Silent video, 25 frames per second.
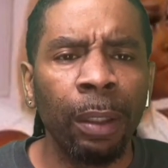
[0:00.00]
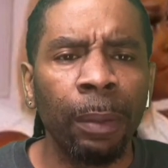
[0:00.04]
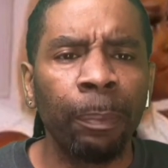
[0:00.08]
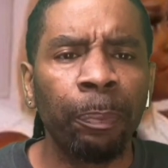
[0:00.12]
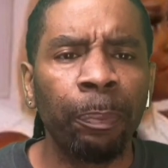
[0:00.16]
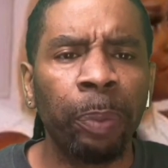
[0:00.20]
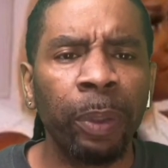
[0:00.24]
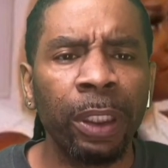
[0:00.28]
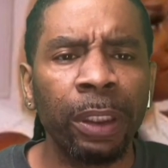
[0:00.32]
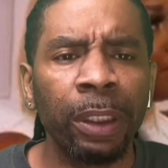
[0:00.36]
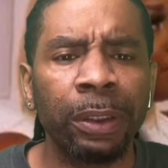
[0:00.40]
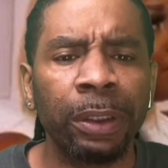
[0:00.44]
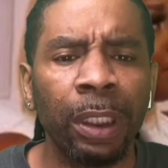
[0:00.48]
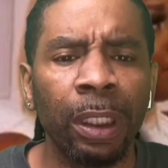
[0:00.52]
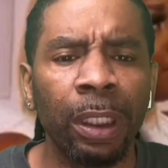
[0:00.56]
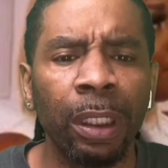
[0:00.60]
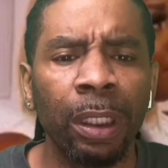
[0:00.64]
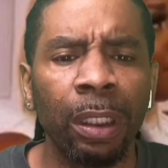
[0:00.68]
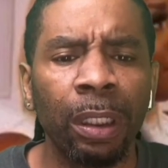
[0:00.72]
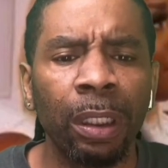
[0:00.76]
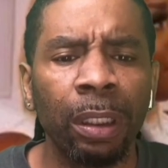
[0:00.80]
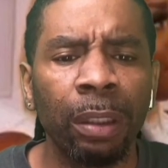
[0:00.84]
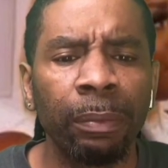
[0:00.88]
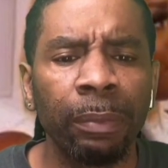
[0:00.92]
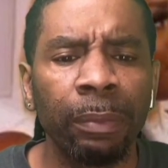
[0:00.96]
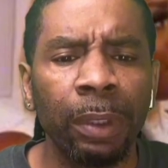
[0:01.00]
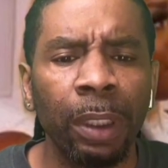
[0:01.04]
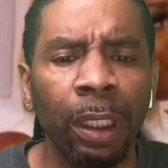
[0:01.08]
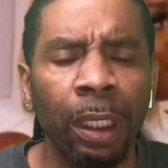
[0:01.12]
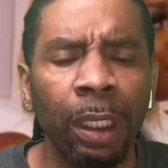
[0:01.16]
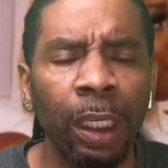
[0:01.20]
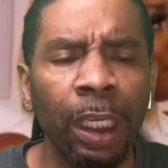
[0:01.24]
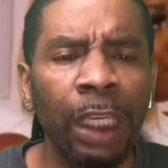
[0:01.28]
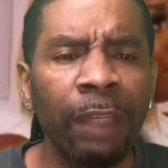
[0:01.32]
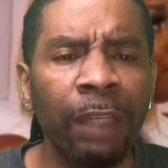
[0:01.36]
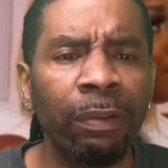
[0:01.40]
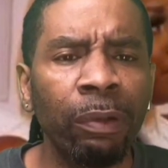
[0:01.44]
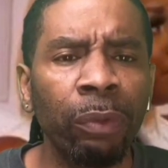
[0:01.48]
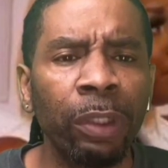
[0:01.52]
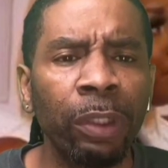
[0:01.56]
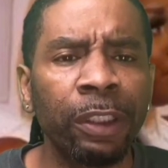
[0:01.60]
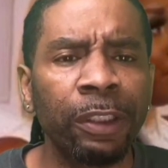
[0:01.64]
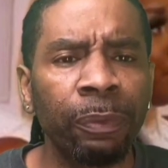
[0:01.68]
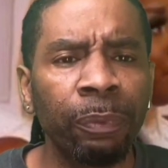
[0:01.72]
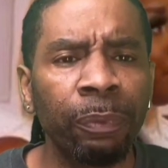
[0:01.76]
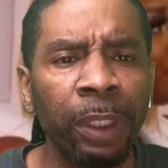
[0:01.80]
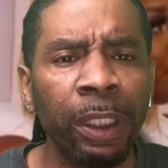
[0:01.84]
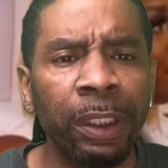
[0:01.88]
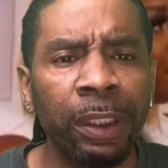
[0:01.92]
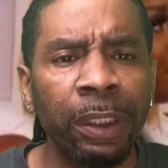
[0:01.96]
But even with
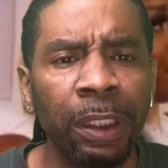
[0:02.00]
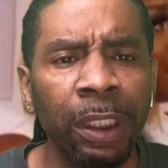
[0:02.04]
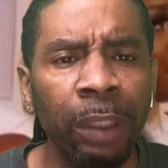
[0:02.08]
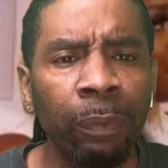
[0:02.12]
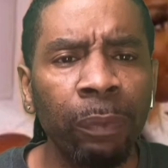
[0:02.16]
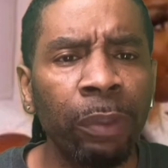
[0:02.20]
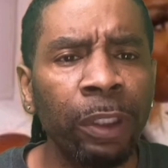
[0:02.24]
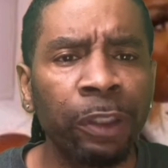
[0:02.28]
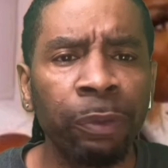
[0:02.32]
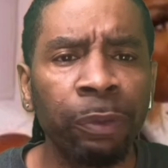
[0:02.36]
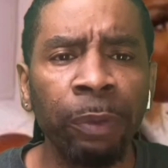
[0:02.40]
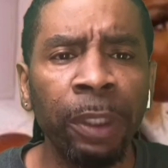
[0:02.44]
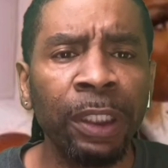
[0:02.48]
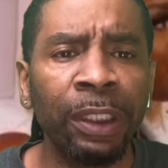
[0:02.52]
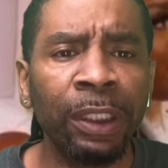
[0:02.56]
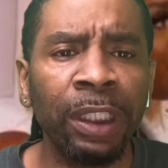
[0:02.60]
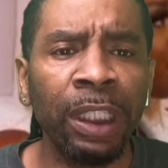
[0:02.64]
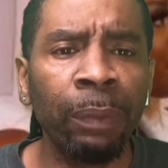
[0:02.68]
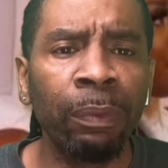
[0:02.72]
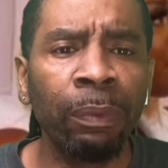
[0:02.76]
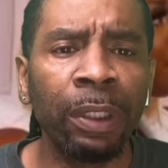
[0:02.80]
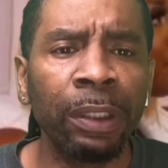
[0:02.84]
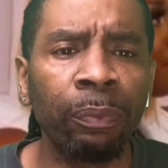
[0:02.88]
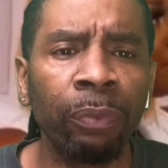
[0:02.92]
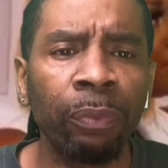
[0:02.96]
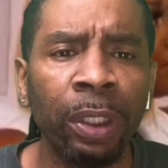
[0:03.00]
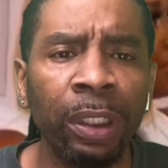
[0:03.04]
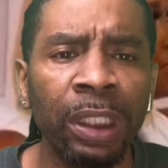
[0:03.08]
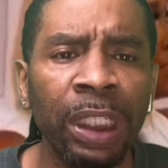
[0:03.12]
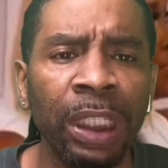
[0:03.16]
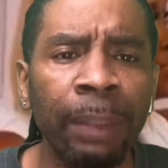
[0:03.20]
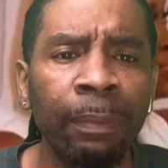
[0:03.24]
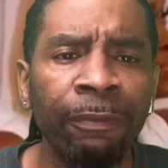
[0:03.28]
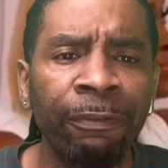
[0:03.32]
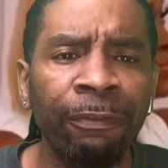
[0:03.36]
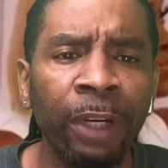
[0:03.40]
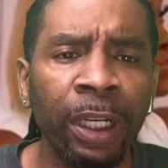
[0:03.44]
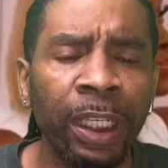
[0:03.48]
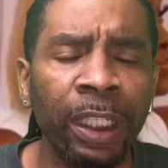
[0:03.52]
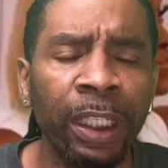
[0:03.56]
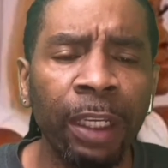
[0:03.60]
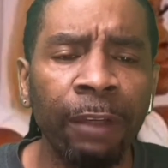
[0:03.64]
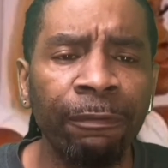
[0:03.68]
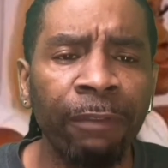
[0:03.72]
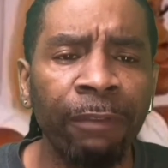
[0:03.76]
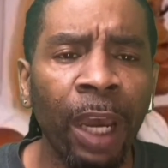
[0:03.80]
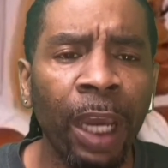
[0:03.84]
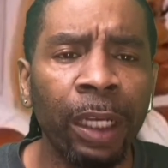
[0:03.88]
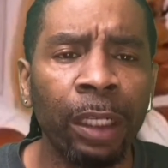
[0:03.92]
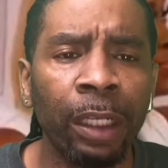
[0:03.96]
Sweet Tea, wasn't even fucking
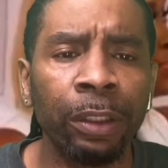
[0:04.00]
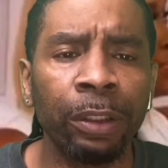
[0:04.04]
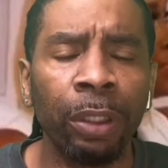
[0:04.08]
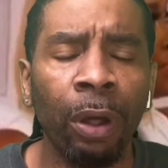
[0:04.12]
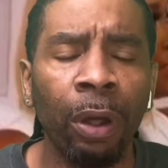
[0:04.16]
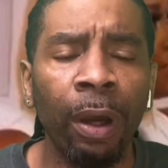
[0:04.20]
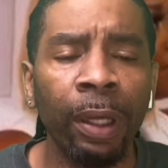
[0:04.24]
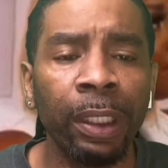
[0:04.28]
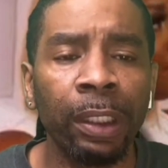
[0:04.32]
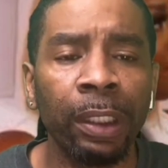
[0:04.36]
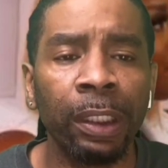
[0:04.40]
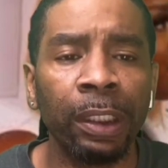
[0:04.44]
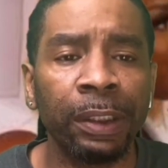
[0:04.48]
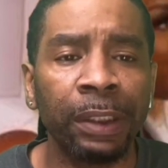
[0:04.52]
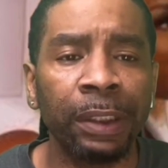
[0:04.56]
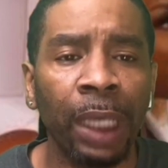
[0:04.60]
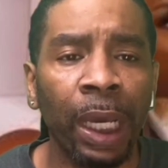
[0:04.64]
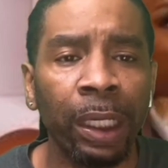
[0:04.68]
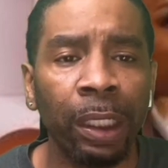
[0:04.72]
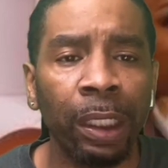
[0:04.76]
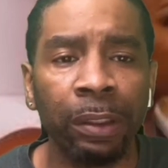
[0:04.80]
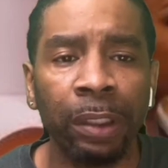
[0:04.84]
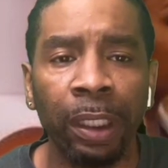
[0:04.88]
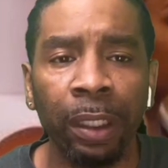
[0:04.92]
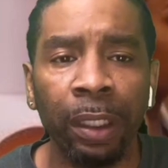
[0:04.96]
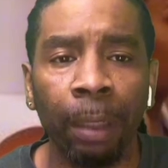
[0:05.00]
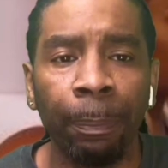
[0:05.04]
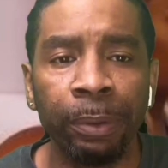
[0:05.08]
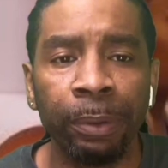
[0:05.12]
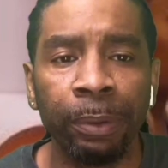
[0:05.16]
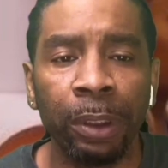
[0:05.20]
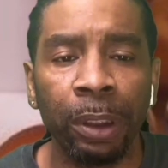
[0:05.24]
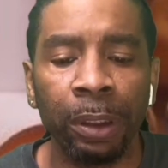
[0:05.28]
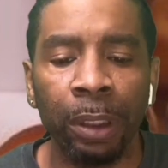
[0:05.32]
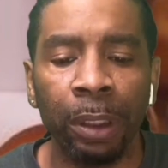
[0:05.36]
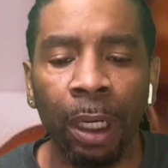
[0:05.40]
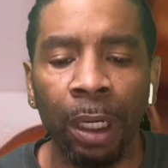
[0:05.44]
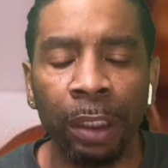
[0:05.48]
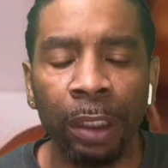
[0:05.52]
invited. Talia decided to